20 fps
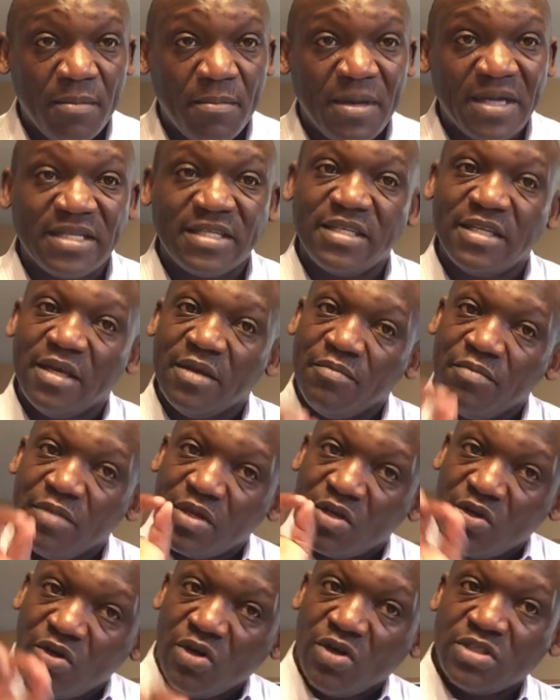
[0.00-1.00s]
But
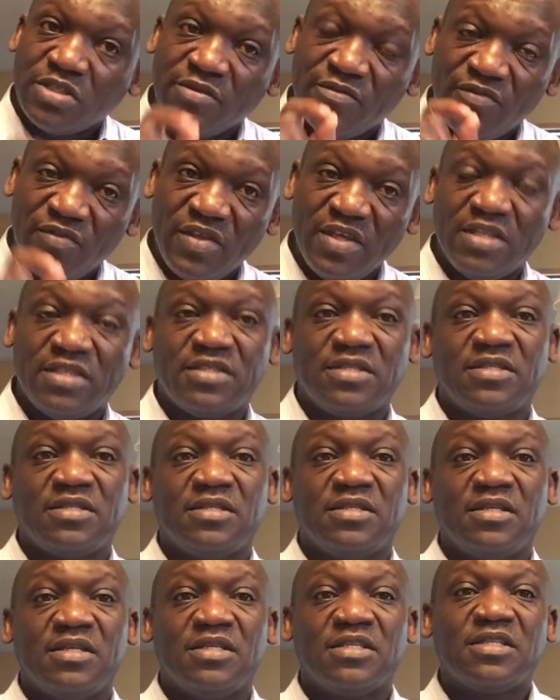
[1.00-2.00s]
because of
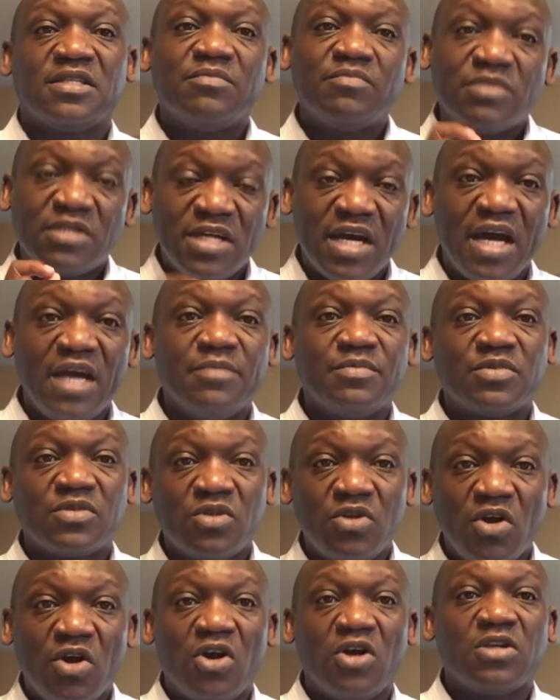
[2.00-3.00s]
this, sometimes
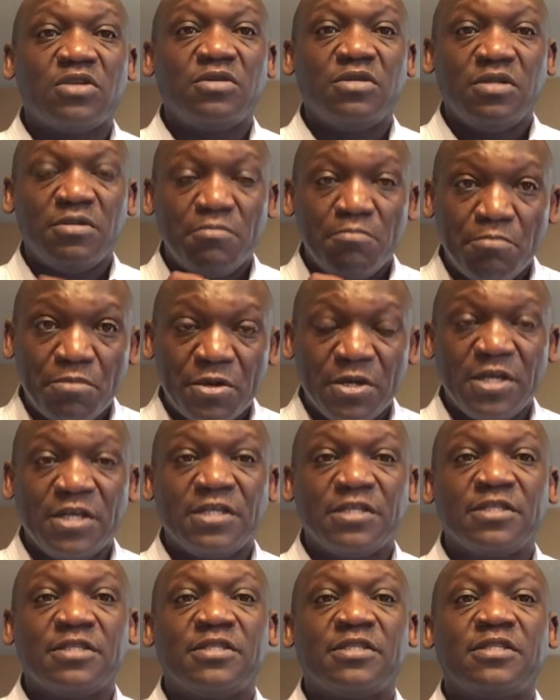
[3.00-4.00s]
God
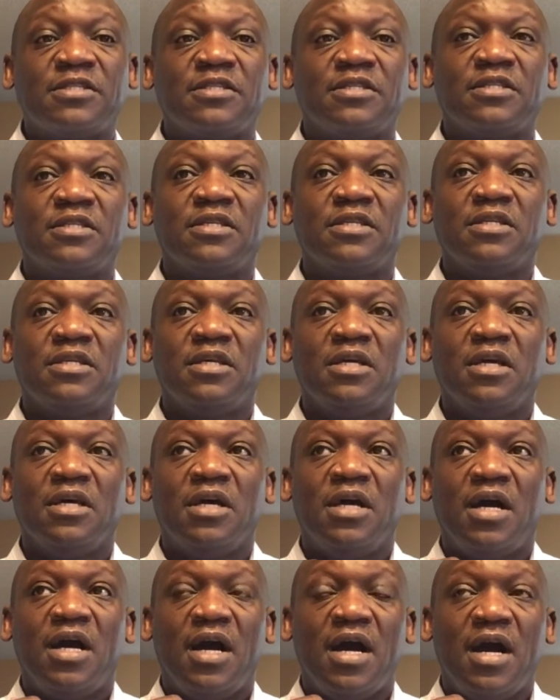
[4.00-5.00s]
brings
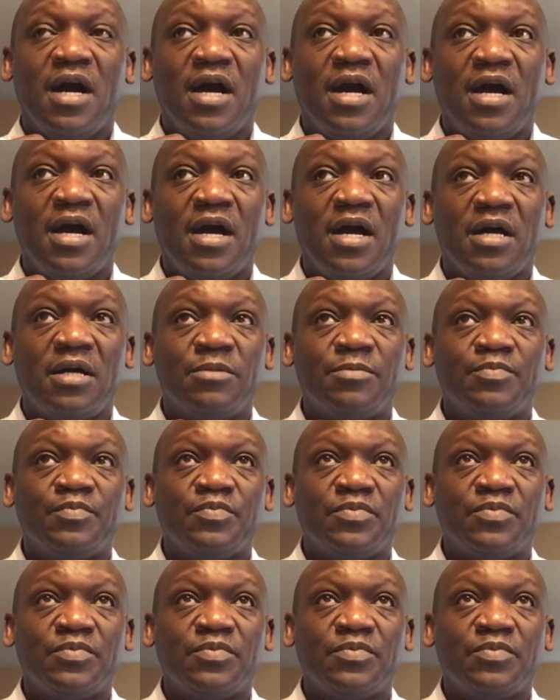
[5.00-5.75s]
uh,